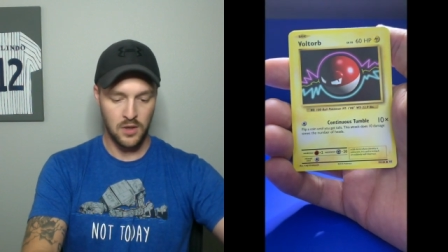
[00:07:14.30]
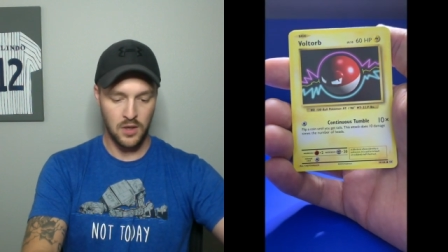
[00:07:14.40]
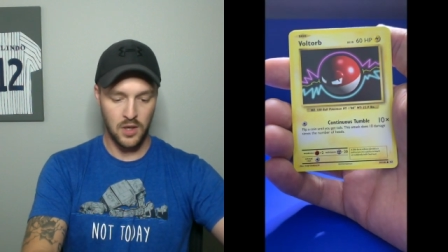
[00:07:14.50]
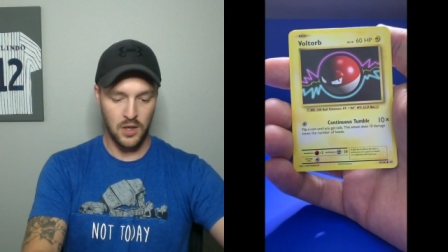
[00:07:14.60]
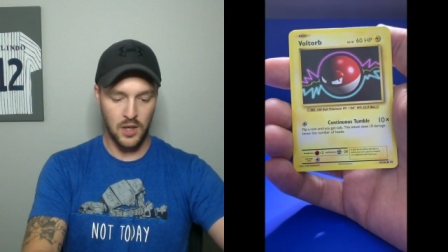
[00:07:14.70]
Uh,
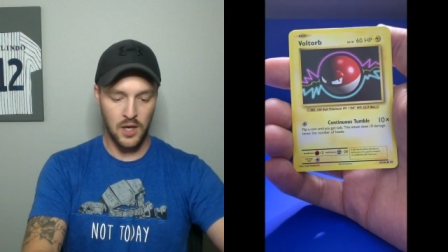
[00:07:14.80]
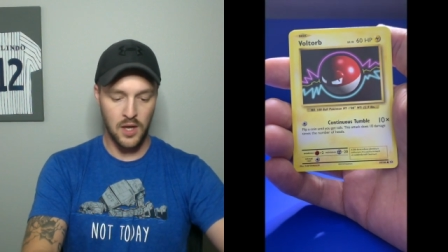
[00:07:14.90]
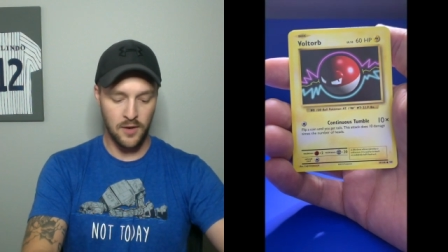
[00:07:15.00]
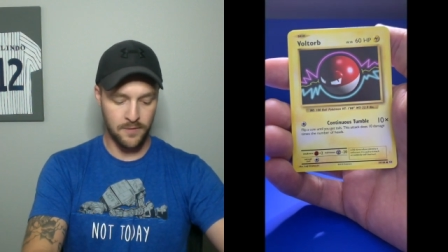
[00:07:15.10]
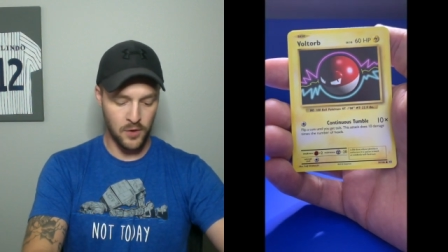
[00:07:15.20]
I uh, got
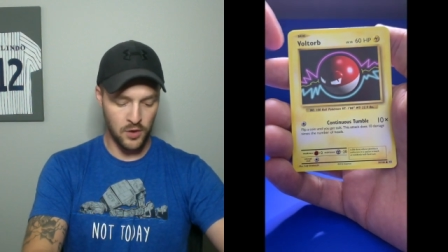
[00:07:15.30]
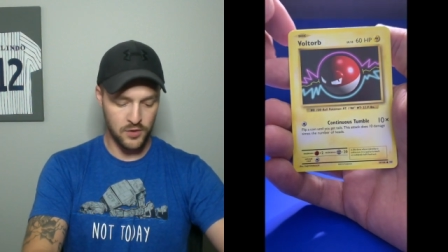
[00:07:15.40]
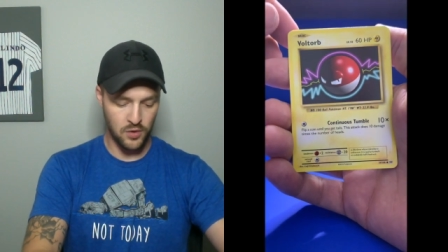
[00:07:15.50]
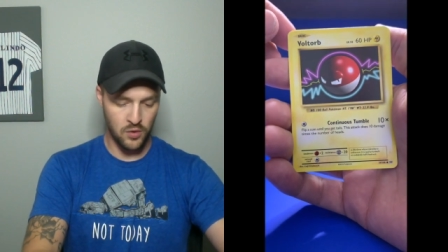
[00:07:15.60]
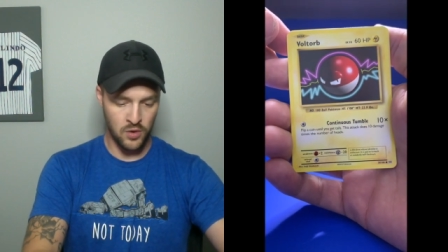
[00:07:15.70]
another
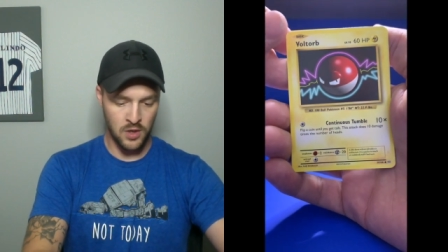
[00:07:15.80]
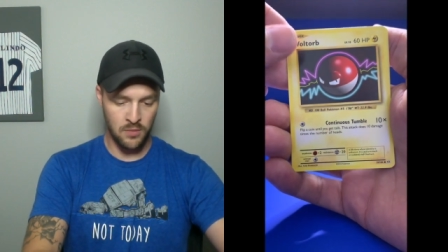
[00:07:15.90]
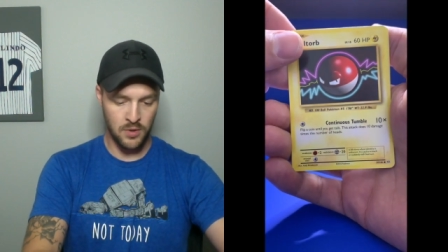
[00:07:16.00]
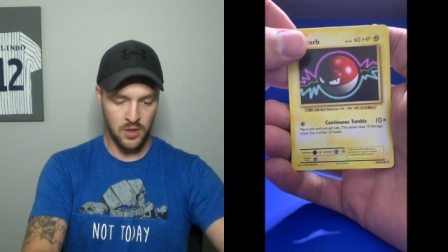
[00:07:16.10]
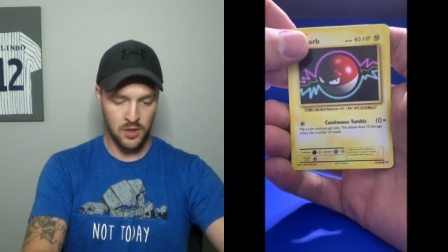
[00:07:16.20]

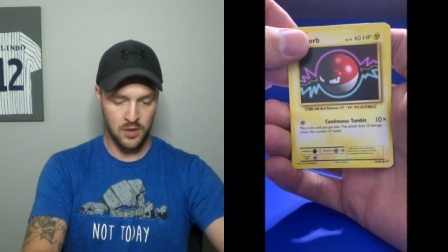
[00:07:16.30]
Voltorb.